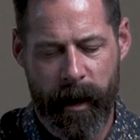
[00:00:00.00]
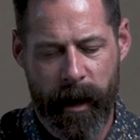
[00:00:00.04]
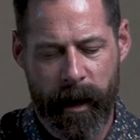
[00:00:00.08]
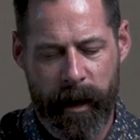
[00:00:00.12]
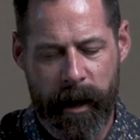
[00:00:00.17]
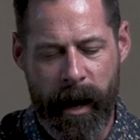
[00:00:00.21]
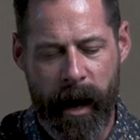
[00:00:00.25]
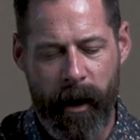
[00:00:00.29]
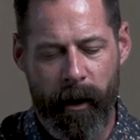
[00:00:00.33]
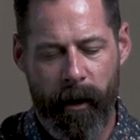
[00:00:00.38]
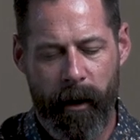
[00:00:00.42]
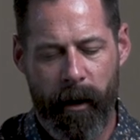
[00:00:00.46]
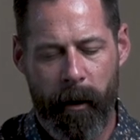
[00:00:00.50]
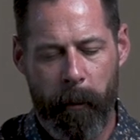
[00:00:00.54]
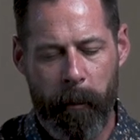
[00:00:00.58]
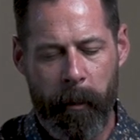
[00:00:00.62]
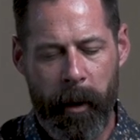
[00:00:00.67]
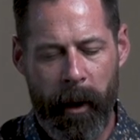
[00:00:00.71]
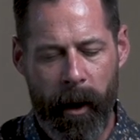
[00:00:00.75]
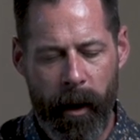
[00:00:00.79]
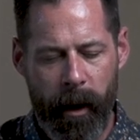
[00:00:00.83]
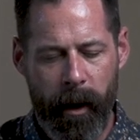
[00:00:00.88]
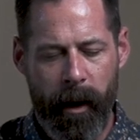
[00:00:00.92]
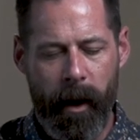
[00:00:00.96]
Now,
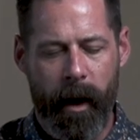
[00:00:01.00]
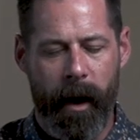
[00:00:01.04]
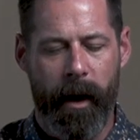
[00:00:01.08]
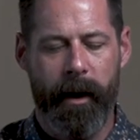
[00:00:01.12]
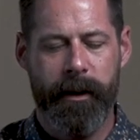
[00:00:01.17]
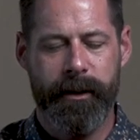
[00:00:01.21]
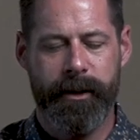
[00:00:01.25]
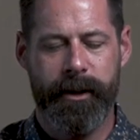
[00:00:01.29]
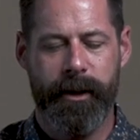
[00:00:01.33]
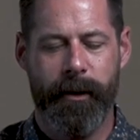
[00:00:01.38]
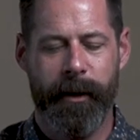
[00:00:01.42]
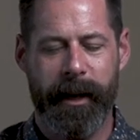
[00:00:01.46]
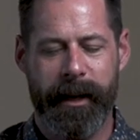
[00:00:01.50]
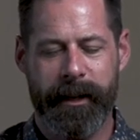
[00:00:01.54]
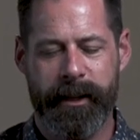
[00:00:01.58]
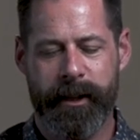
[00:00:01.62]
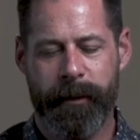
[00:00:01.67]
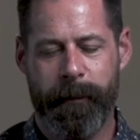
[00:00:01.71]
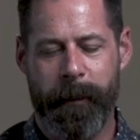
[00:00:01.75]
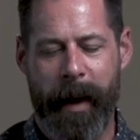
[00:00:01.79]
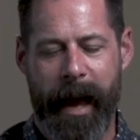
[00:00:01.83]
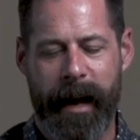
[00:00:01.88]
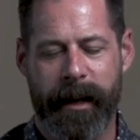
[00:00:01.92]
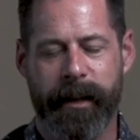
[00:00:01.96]
Paul also
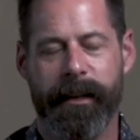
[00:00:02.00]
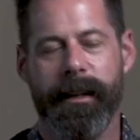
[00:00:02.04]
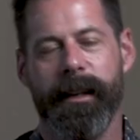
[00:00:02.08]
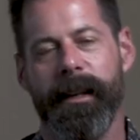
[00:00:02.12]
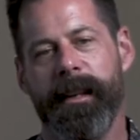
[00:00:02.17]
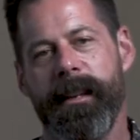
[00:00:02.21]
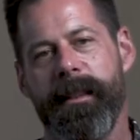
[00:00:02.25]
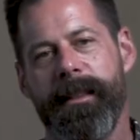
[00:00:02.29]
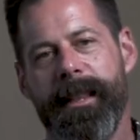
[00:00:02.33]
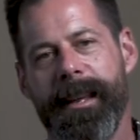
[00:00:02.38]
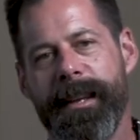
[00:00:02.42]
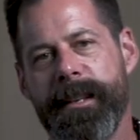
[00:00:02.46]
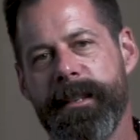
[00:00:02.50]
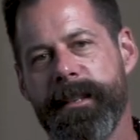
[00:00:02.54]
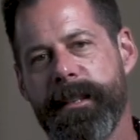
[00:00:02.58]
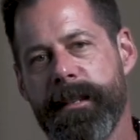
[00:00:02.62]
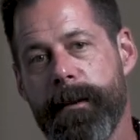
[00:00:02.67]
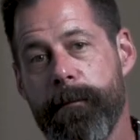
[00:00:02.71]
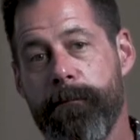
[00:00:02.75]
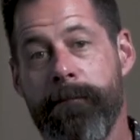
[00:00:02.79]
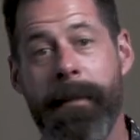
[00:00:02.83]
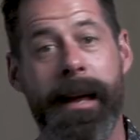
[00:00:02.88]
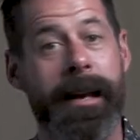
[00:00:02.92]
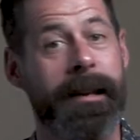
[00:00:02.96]
expected
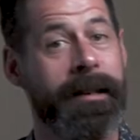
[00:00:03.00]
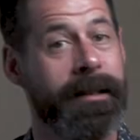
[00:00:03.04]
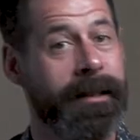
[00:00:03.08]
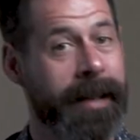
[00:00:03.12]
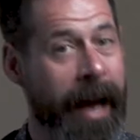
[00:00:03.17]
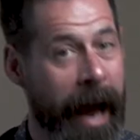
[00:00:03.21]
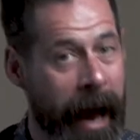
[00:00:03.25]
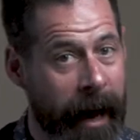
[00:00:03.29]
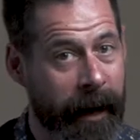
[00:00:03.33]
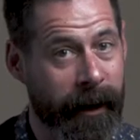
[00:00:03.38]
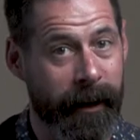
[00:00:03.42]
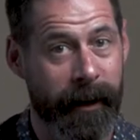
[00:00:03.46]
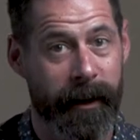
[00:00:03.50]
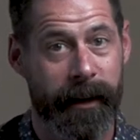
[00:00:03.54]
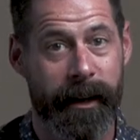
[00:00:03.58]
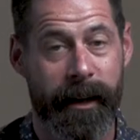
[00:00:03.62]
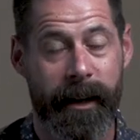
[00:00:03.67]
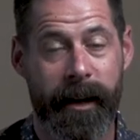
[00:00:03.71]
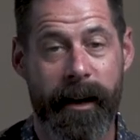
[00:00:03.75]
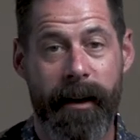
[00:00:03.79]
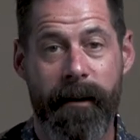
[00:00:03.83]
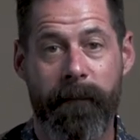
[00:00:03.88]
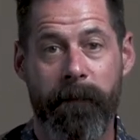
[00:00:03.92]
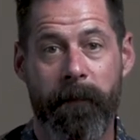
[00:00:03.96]
this
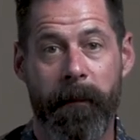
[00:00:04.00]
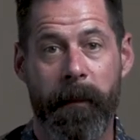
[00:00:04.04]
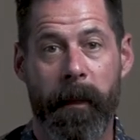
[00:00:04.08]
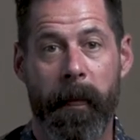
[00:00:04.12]
mentality